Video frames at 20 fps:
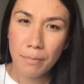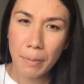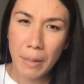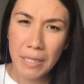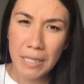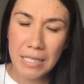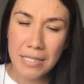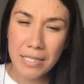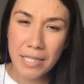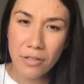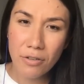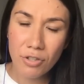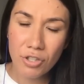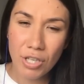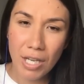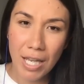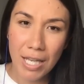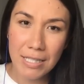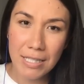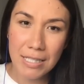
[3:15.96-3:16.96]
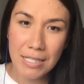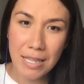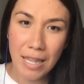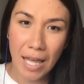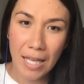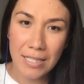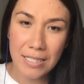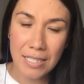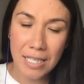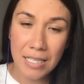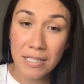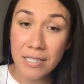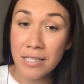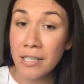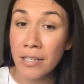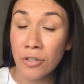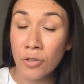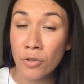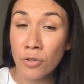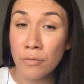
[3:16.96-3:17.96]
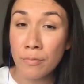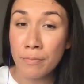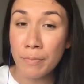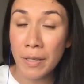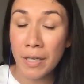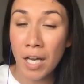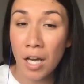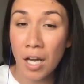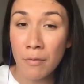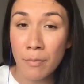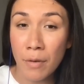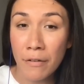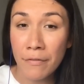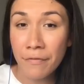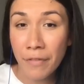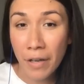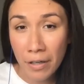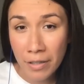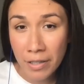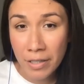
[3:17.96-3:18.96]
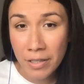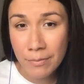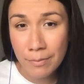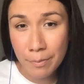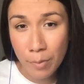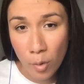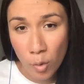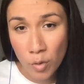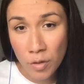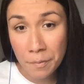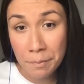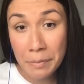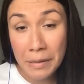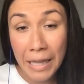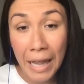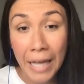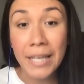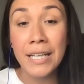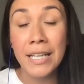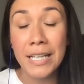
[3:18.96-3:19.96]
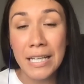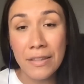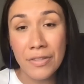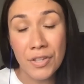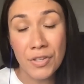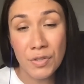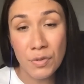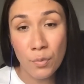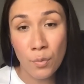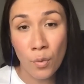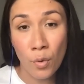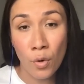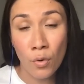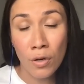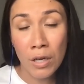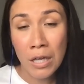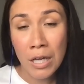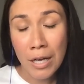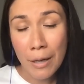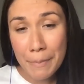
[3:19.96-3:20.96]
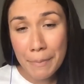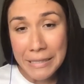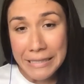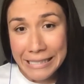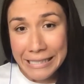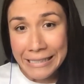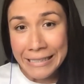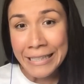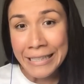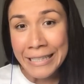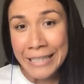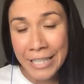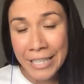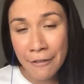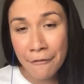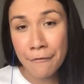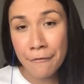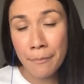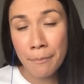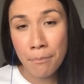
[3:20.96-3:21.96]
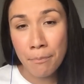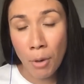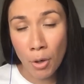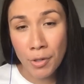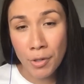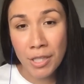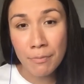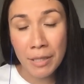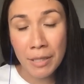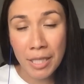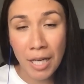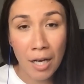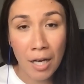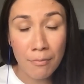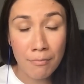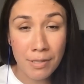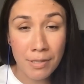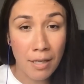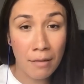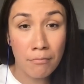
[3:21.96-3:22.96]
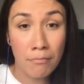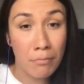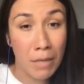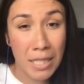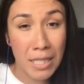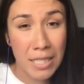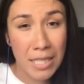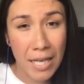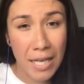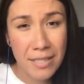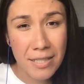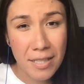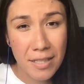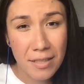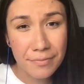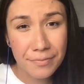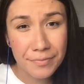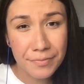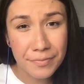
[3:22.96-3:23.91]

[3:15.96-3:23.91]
But is there a chance that India could become a very important player in this war, particularly if Modi becomes a mediator?